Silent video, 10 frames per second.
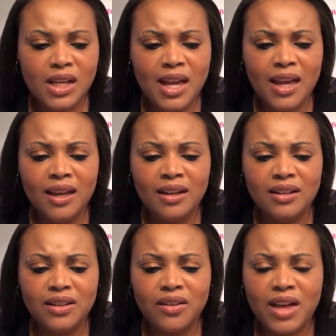
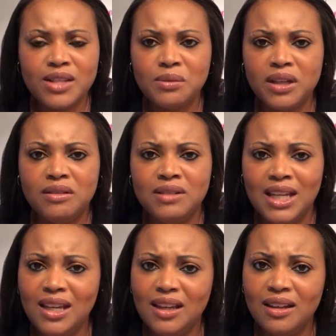and you know, that's what you
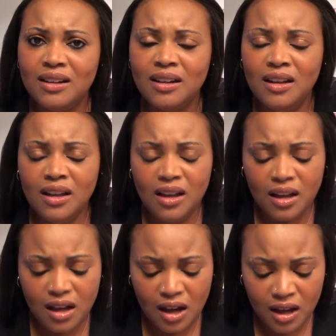need.
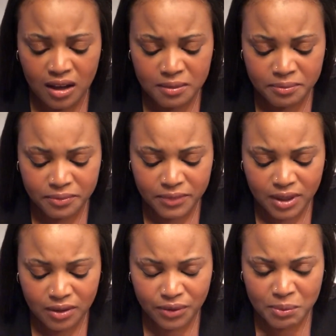
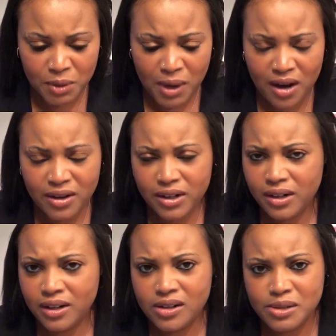You know, from your
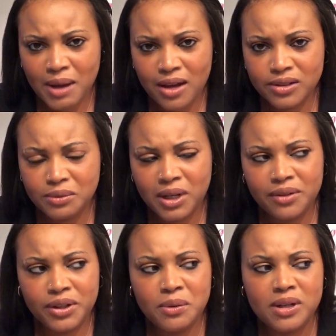partner or your spouse or
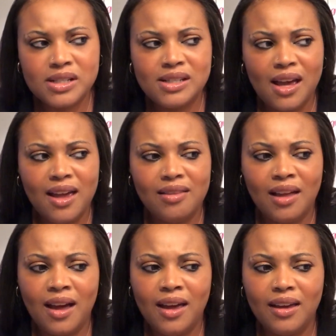whatever you want to say.
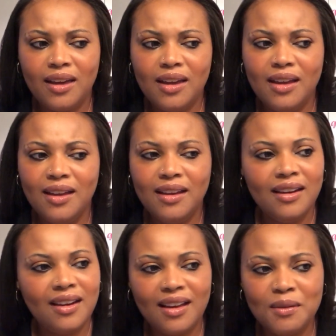Like,
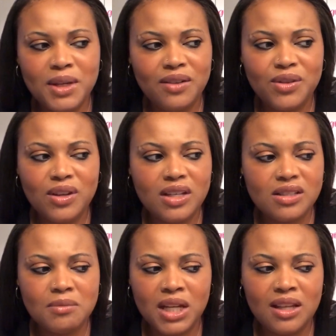and I mean, if you get
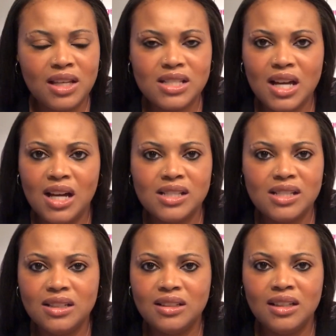somebody that's
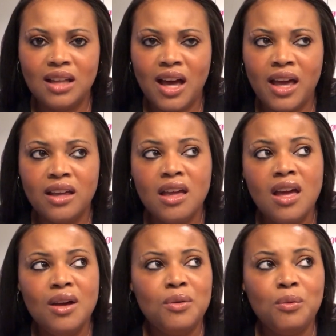constantly like
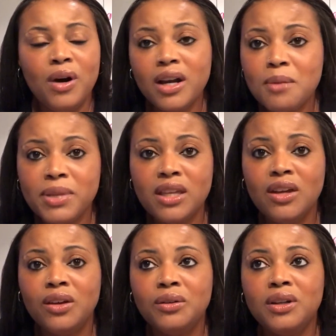one-upping
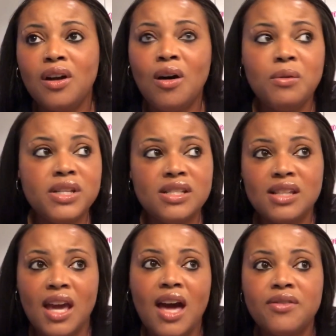you and always
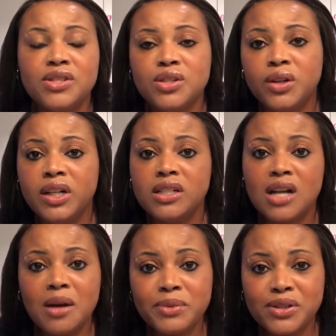they have a story to
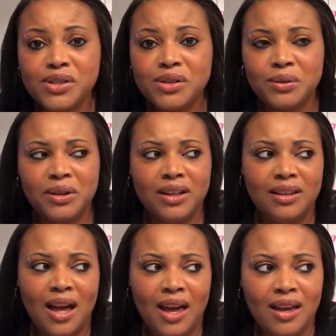top your story,
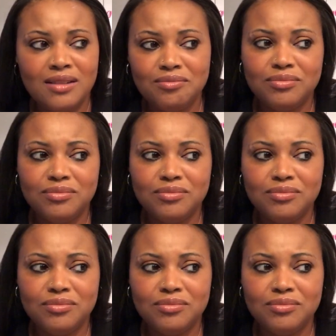like